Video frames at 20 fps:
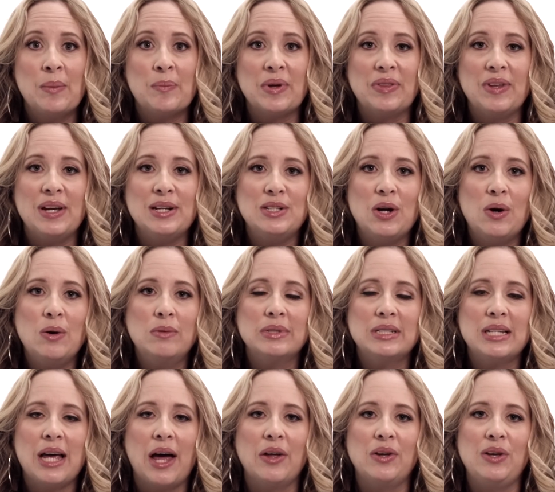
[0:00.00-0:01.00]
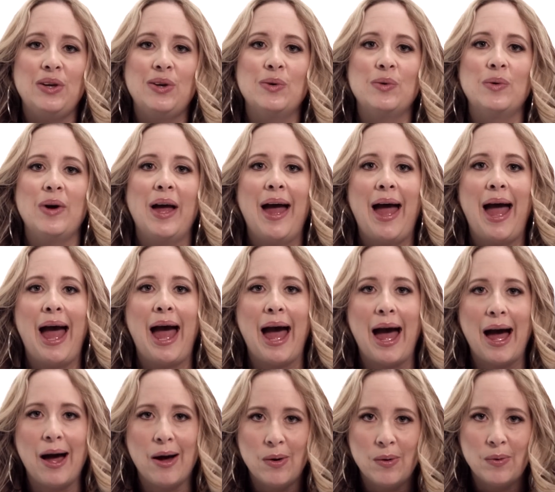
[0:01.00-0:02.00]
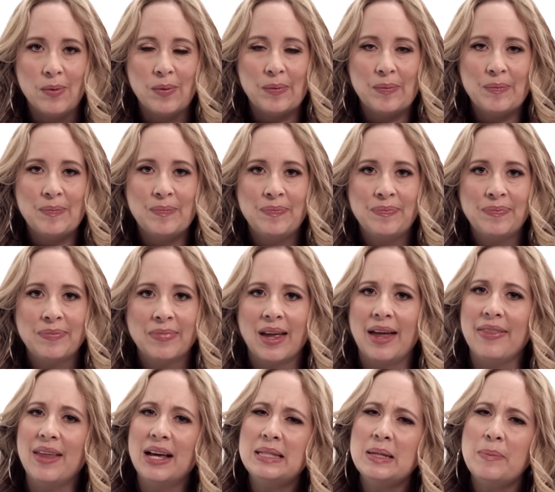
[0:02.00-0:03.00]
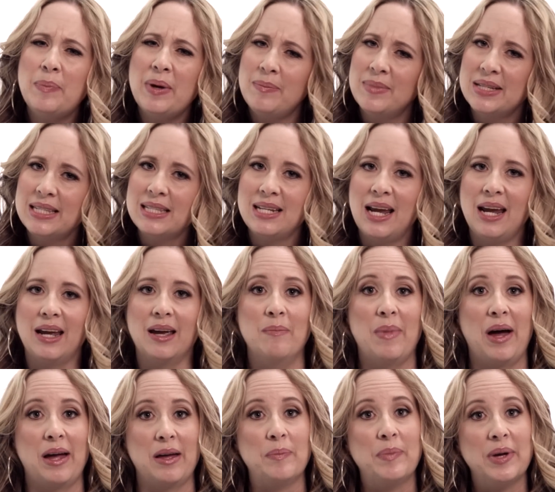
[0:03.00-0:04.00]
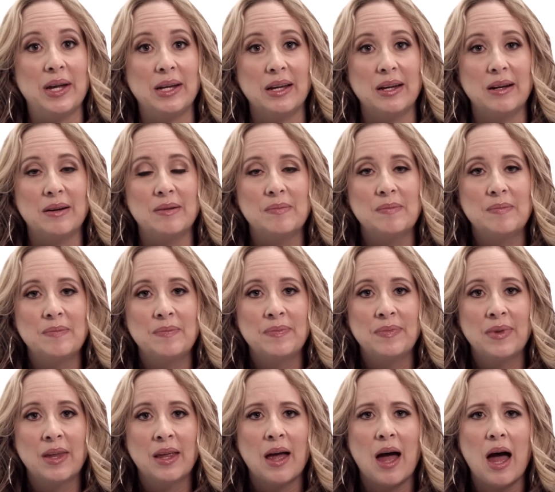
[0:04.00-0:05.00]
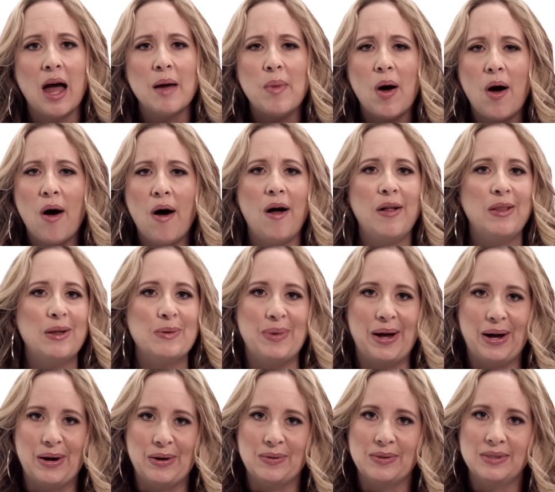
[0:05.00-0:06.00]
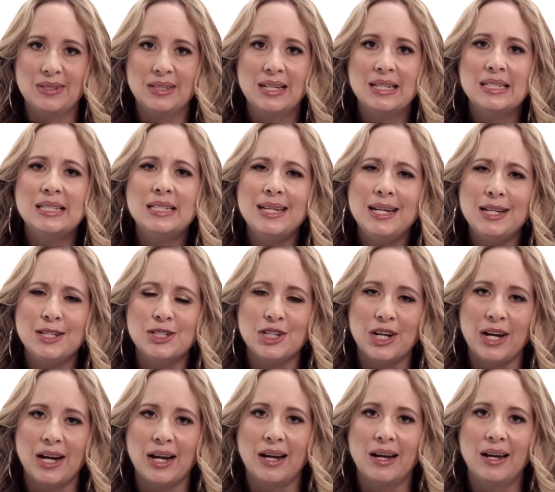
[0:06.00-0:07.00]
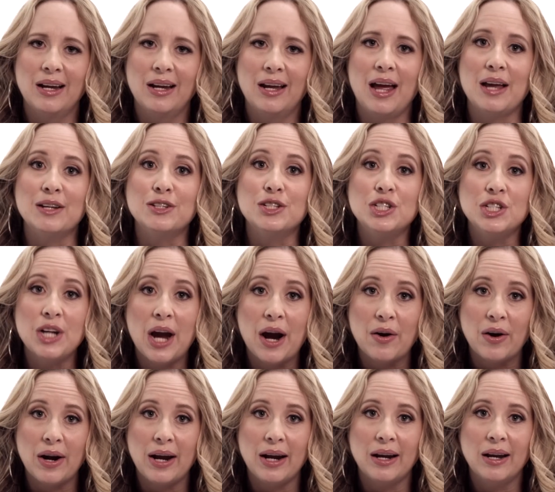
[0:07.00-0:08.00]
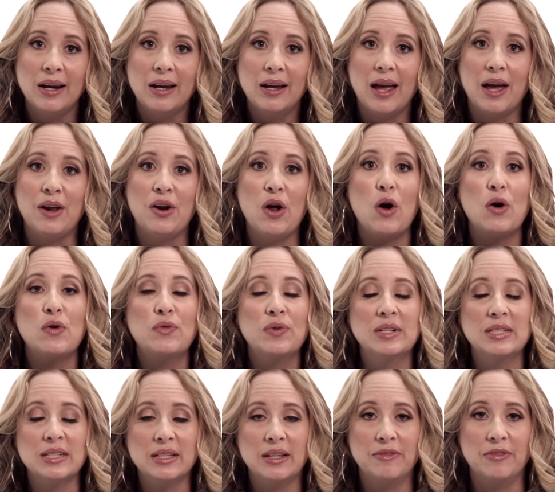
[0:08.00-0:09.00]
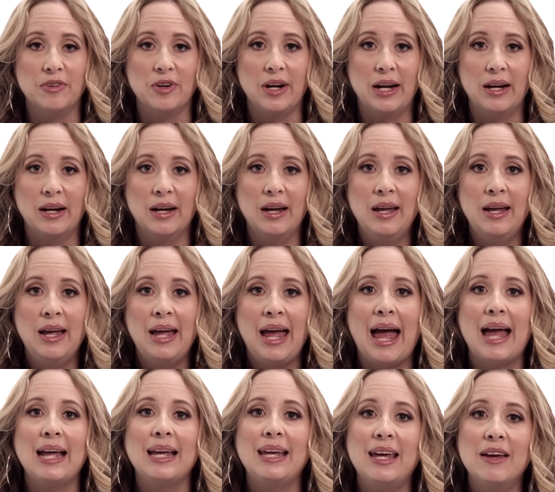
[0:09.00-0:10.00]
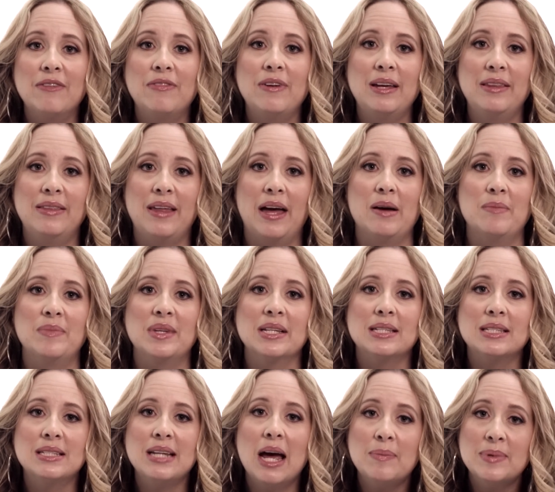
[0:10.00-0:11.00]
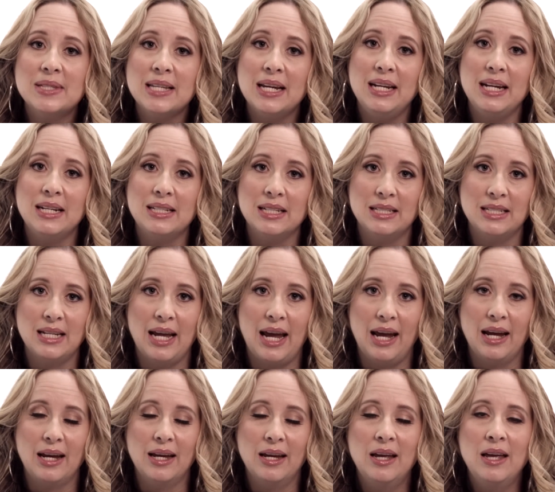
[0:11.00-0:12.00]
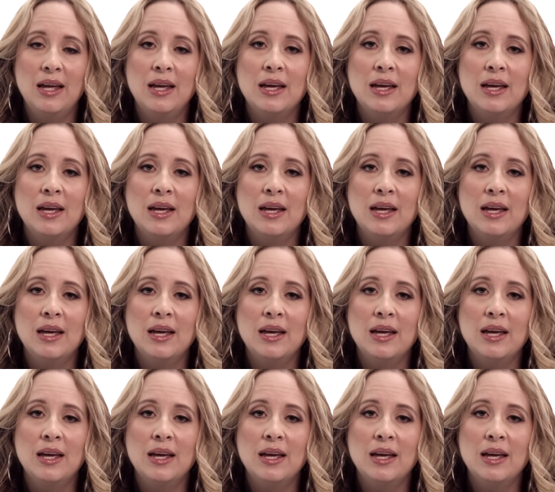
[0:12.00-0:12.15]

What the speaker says: But they don't tell you how. And that's a big mistake in my opinion. I'm all about teaching and sharing and over-delivering and giving them the steps they need to take